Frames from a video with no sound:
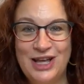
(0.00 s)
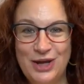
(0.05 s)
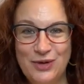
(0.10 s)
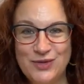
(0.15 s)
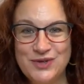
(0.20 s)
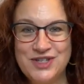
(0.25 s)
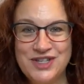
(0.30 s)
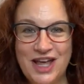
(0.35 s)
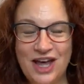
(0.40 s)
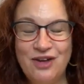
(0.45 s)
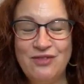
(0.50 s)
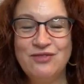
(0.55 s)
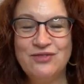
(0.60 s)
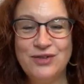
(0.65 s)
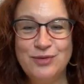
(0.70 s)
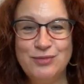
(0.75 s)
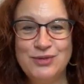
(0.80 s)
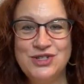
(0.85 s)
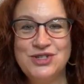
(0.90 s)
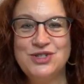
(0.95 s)
He was cut
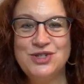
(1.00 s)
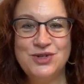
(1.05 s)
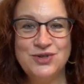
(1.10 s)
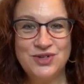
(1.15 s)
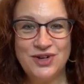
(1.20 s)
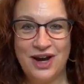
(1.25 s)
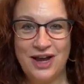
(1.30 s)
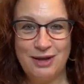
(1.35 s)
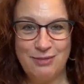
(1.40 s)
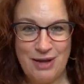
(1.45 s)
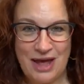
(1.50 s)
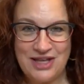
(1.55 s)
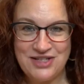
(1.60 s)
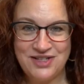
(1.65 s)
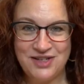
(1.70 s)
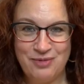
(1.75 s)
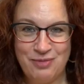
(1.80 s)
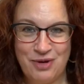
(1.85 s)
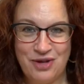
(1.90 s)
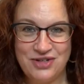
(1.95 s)
from his junior high
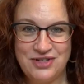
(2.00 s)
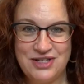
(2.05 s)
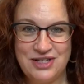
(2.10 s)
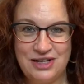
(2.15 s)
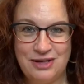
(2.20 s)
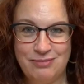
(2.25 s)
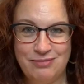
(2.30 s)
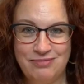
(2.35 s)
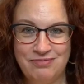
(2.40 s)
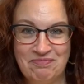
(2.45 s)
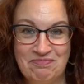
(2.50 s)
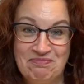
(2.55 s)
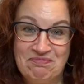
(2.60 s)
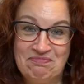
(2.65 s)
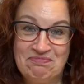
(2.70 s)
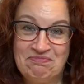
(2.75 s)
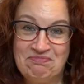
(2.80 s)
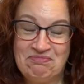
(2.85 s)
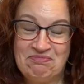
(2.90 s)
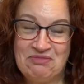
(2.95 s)
basketball team.
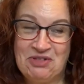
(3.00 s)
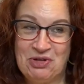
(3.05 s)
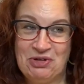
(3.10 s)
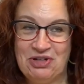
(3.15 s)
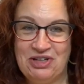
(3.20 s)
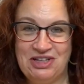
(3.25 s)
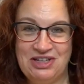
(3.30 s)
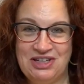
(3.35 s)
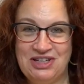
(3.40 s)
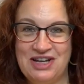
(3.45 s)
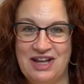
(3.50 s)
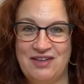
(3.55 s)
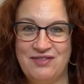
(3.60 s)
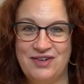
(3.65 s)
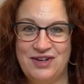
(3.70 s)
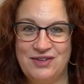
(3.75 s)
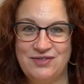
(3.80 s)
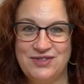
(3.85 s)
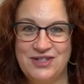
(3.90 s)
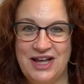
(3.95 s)
Told he didn't
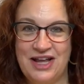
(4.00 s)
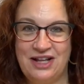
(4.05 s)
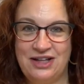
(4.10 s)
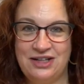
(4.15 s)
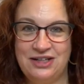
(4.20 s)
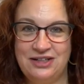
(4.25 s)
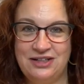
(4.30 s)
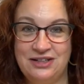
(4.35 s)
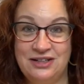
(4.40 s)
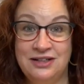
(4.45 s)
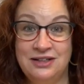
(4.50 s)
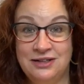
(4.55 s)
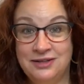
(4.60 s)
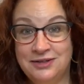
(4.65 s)
have enough talent.